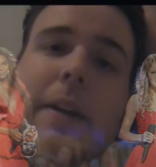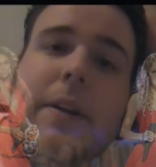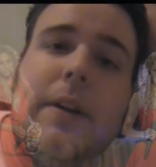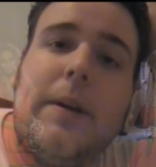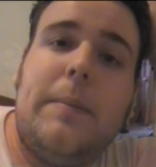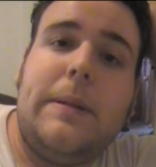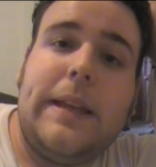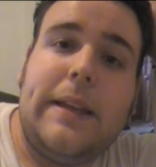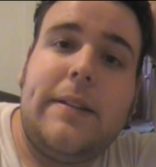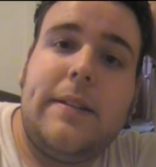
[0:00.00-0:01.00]
her
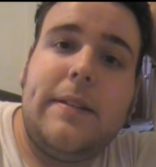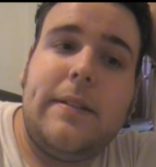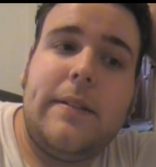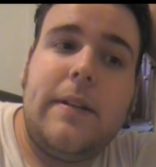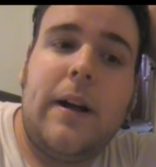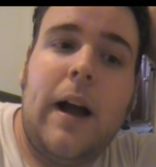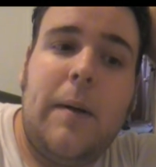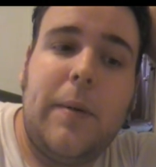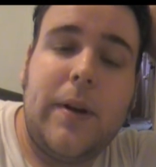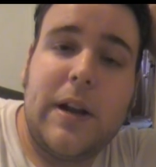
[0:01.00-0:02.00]
complete
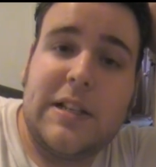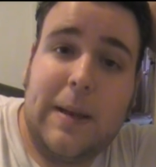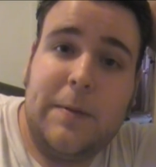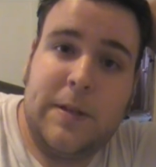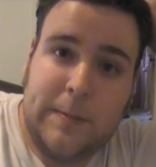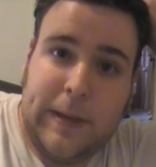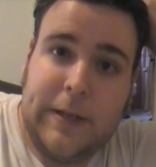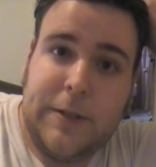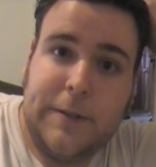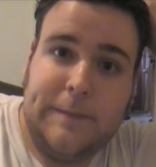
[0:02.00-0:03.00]
her acceptance
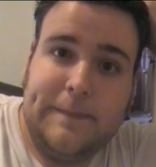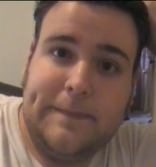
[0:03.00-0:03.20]
speech